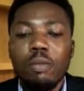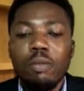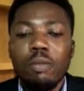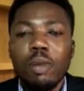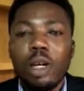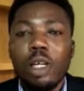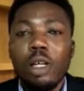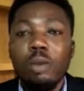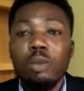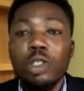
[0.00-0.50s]

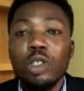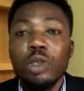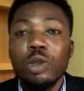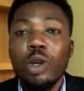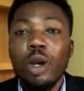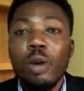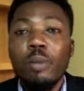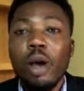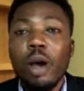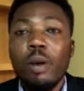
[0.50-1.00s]
My name is
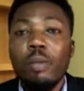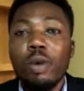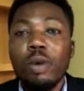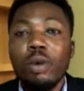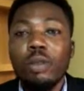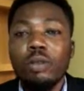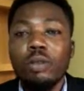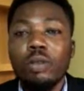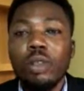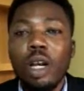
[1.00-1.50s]
Ogemi
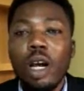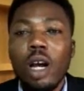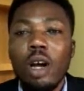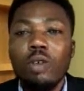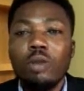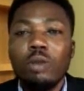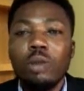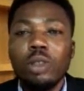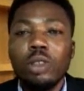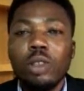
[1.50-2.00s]
Abiodun. I
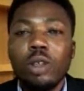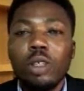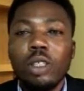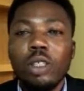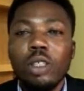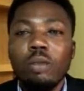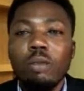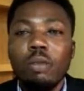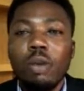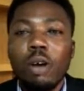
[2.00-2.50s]
will be
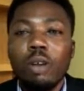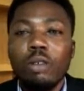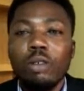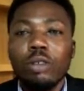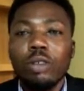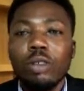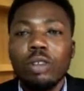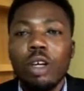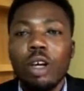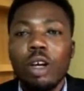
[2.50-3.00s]
talking about
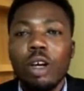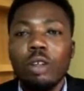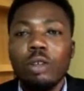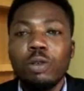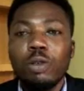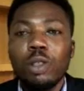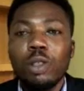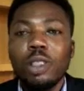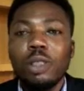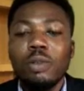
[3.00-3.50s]

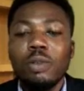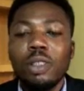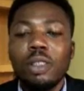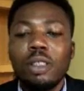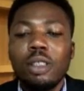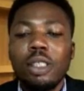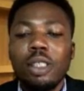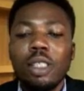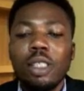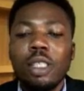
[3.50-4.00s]

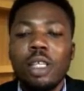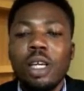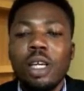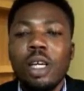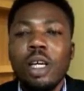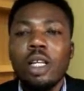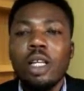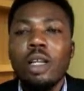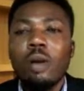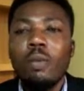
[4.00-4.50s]
creativity,
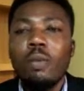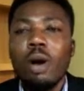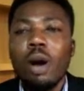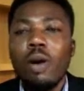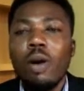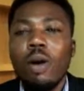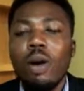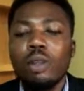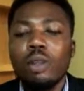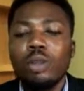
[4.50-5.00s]
the
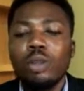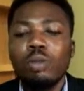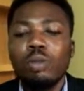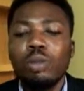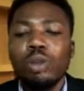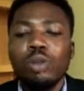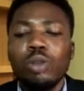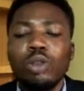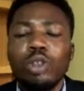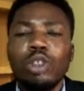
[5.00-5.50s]
power to
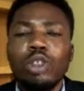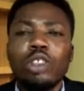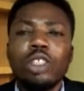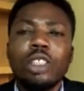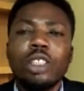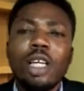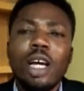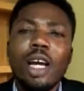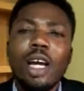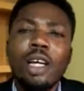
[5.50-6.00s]
build your
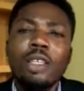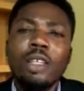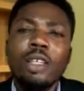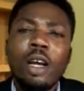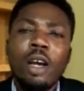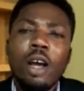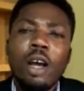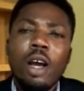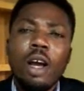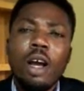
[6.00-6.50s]
desired
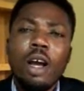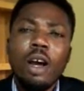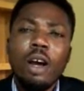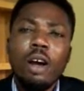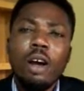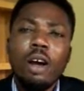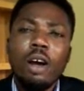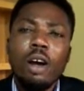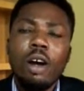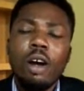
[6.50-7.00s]

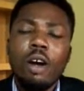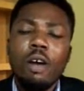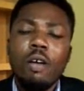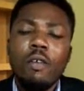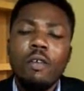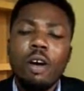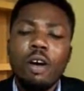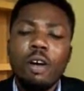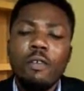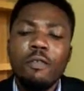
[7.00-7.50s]

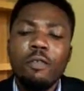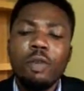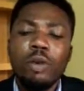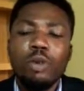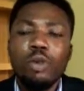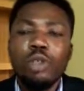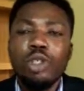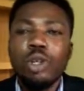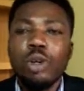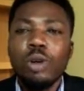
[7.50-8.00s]

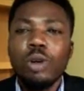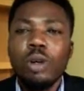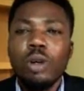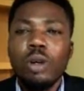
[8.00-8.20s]
future.